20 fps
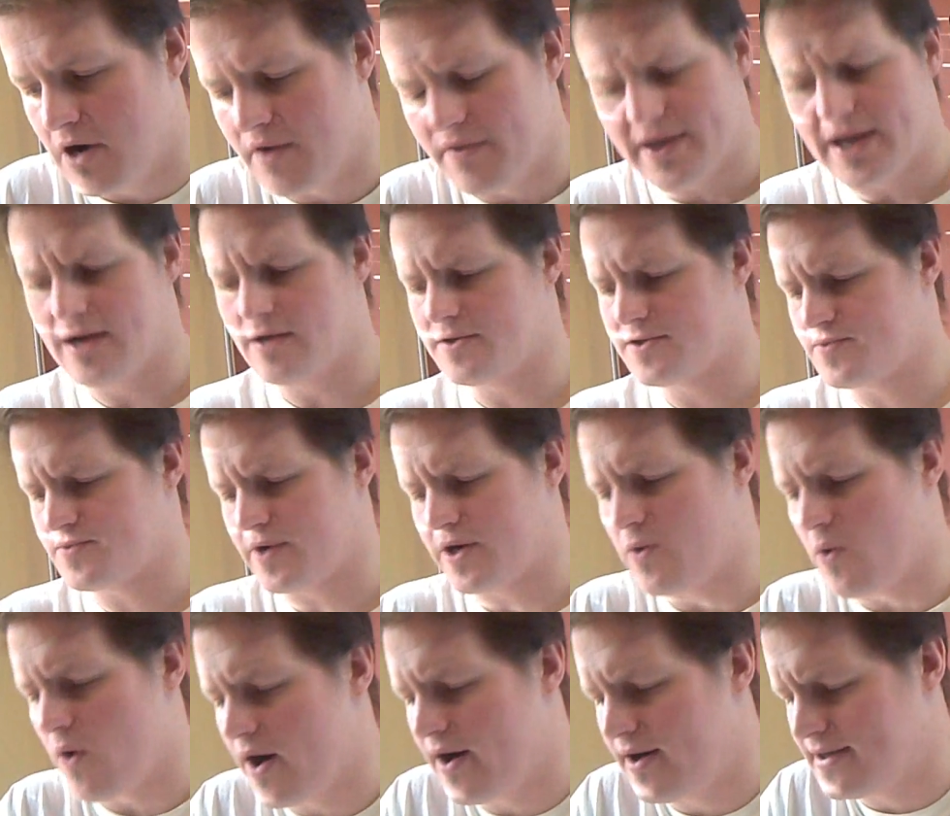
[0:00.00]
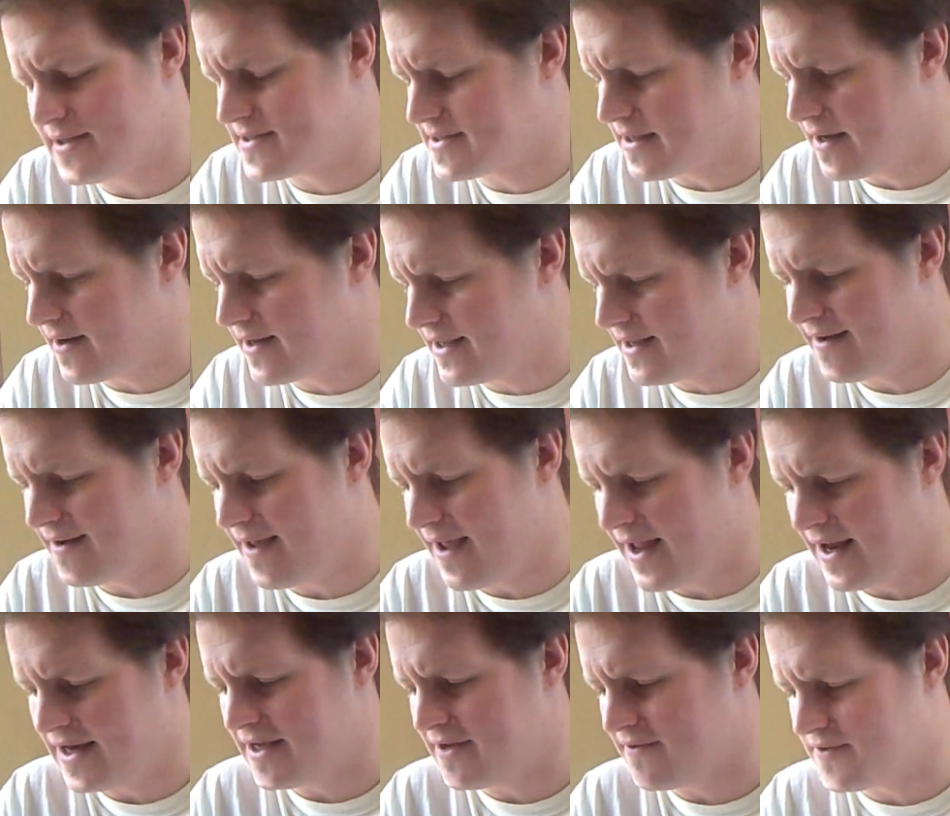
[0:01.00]
Are the elders required to study in
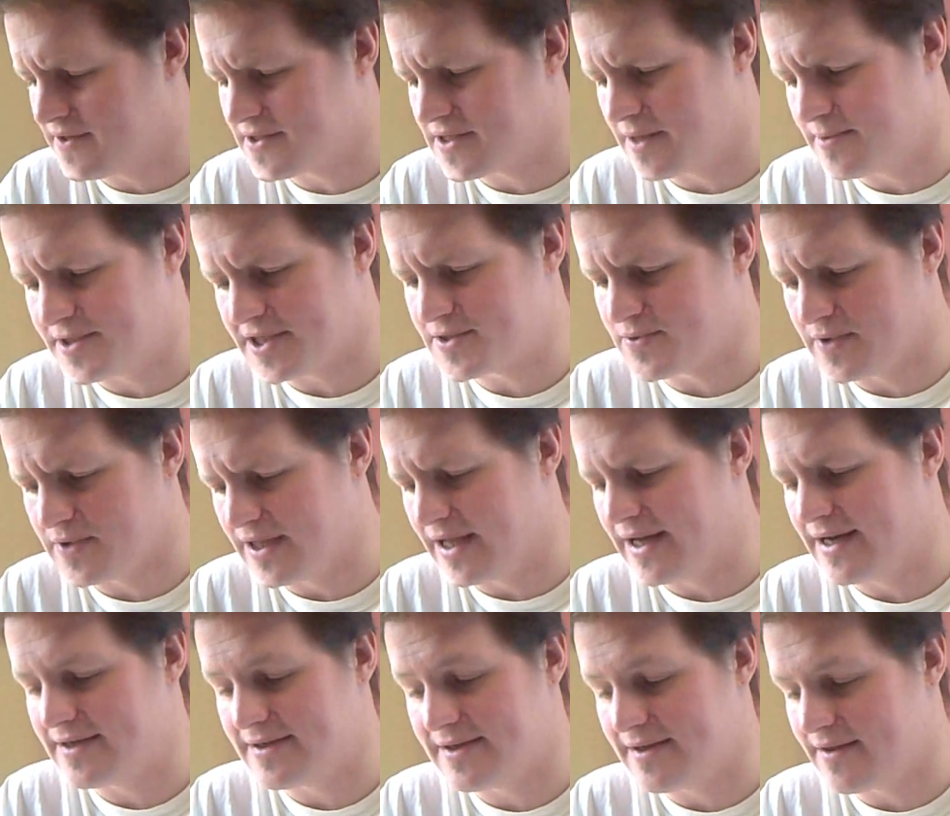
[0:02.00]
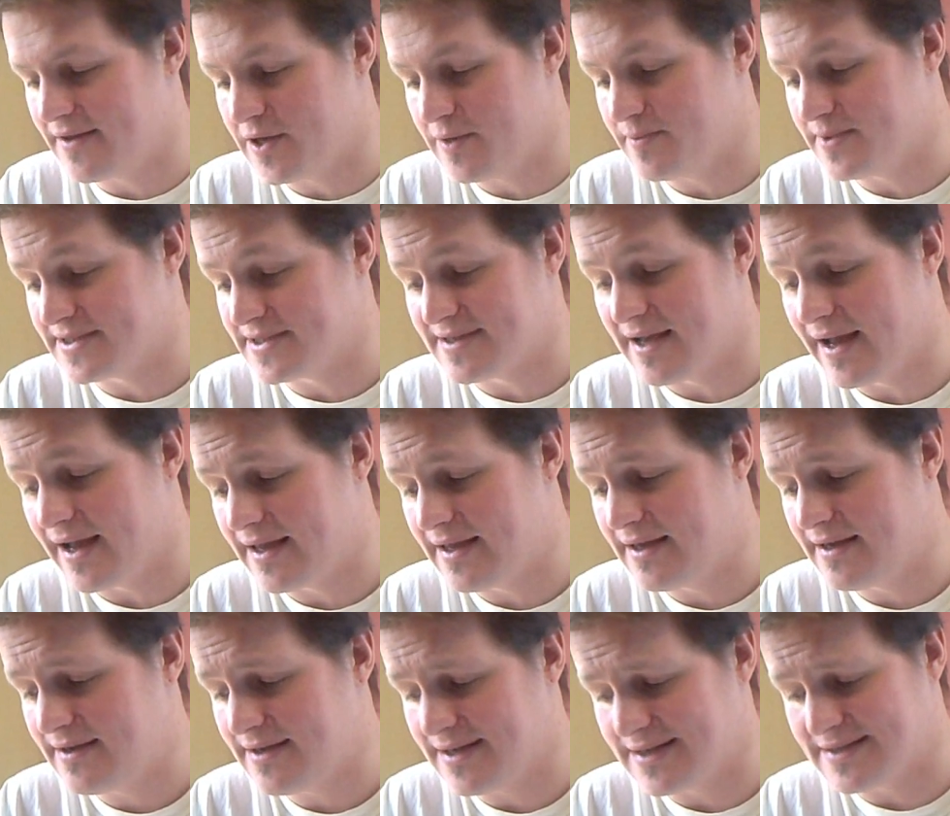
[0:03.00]
any of the subjects related to the human
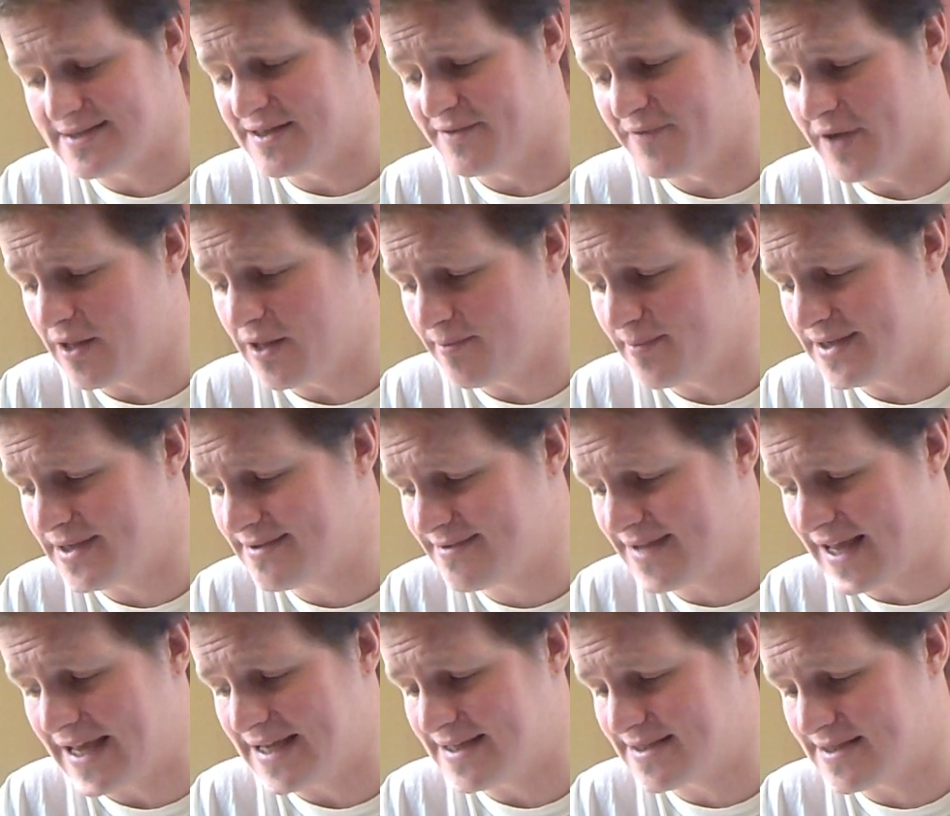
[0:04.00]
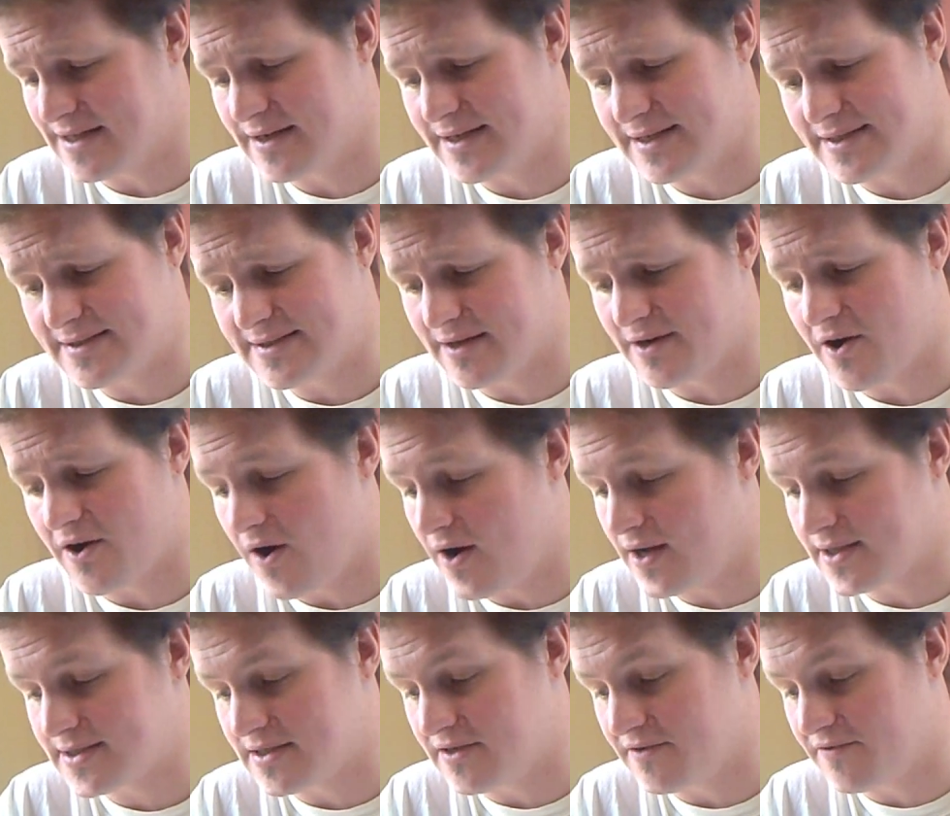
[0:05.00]
psyche, its development, case studies on
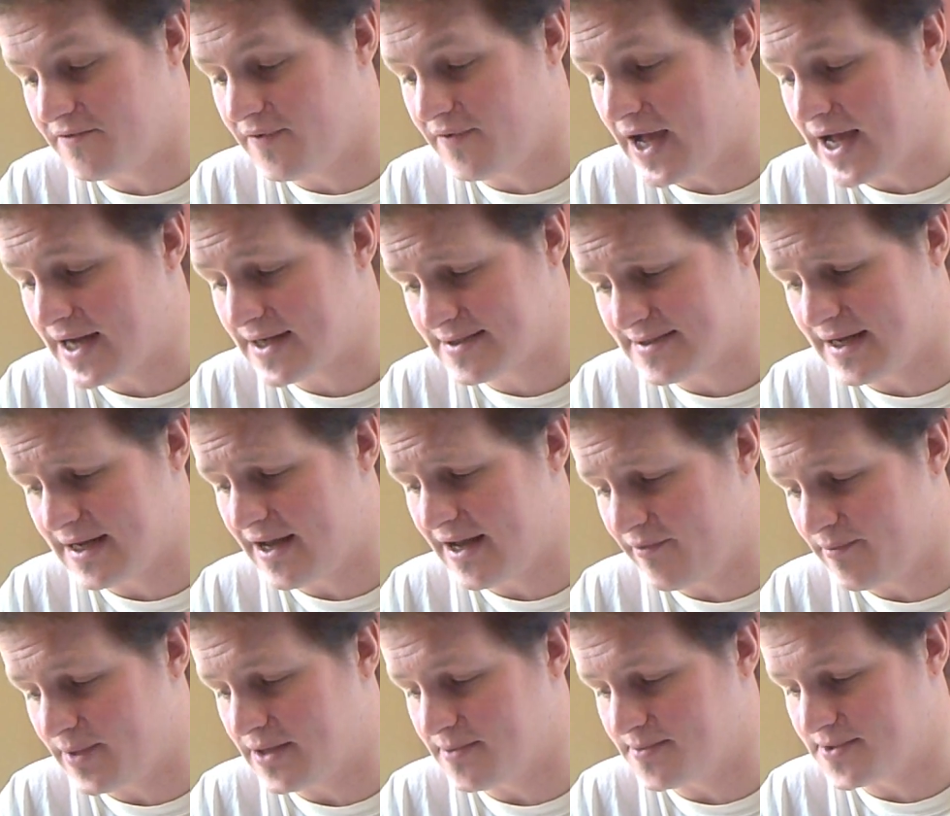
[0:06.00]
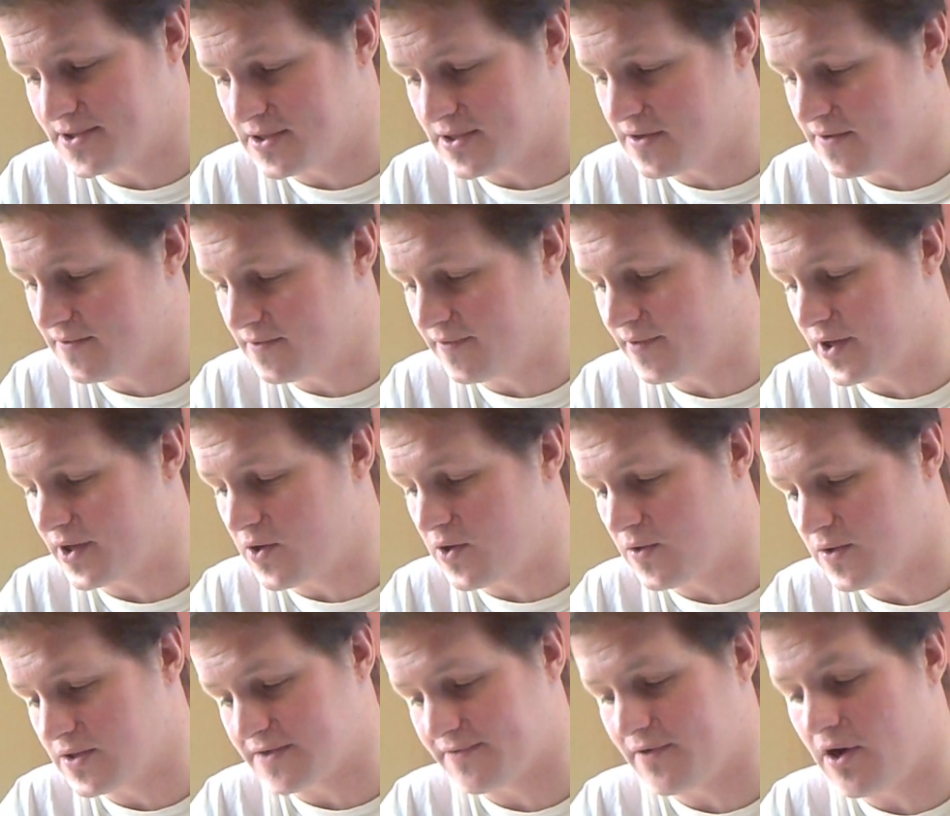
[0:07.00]
cause and effect that have been observed over the
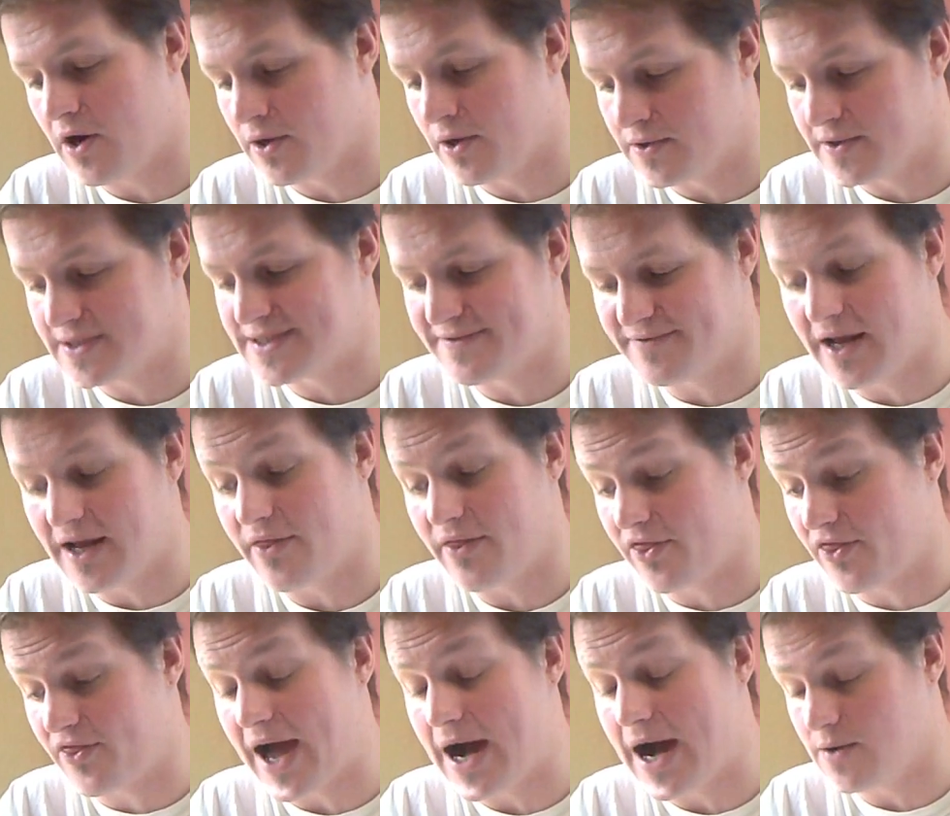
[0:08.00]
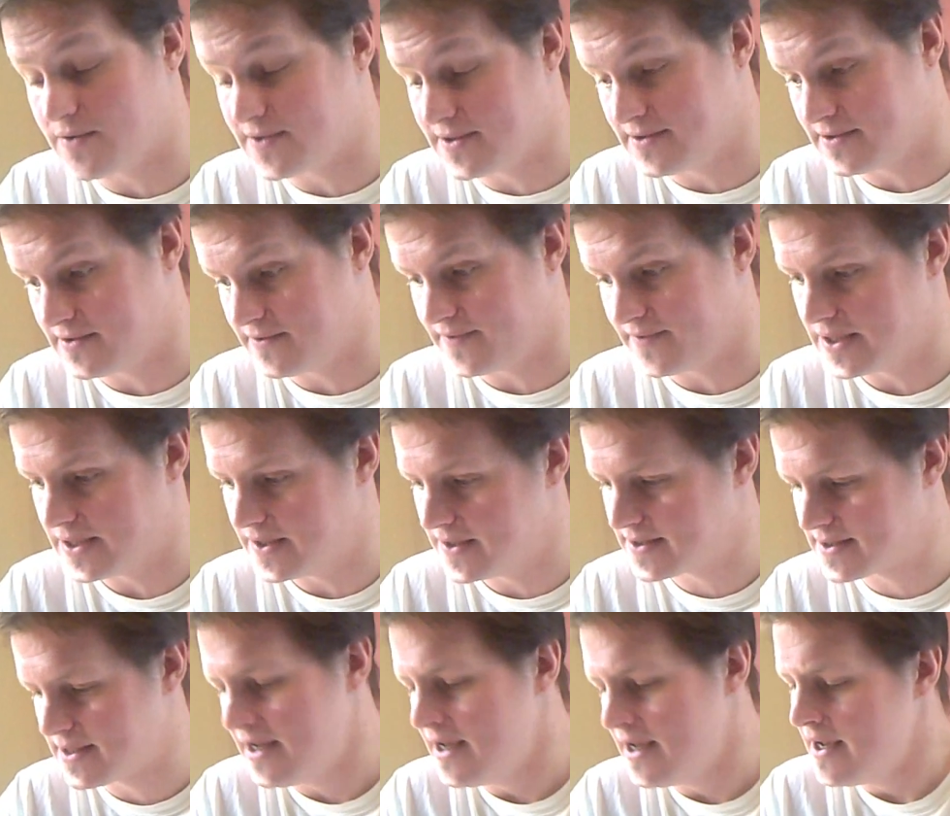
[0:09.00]
course of hundreds, if not thousands of
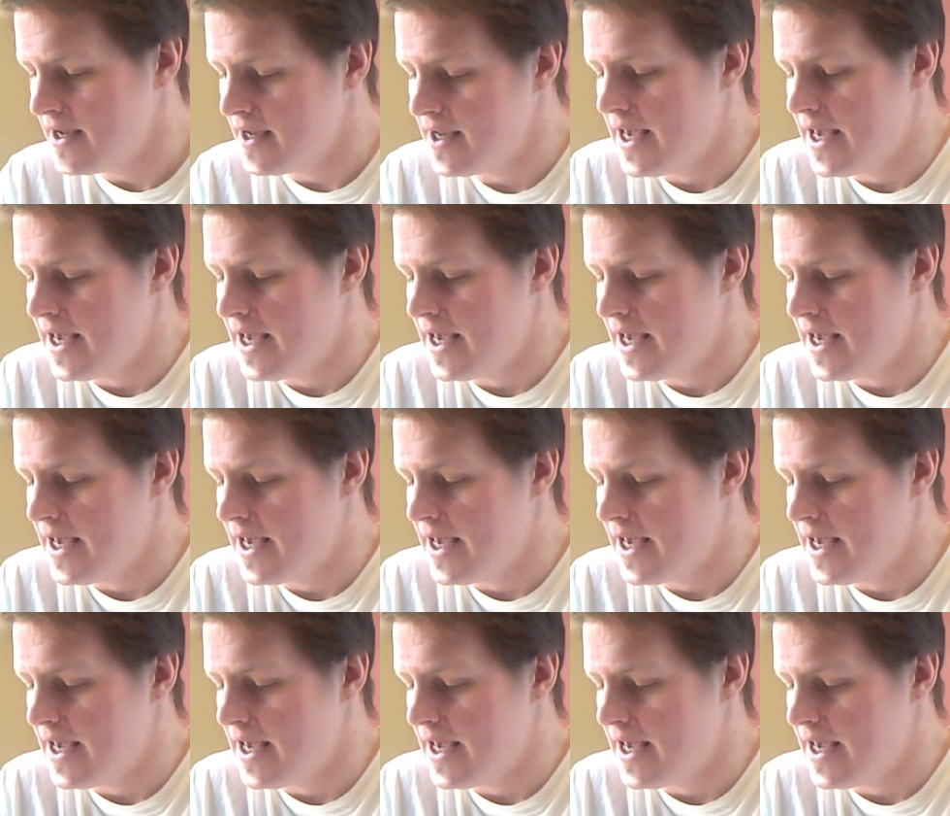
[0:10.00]
years,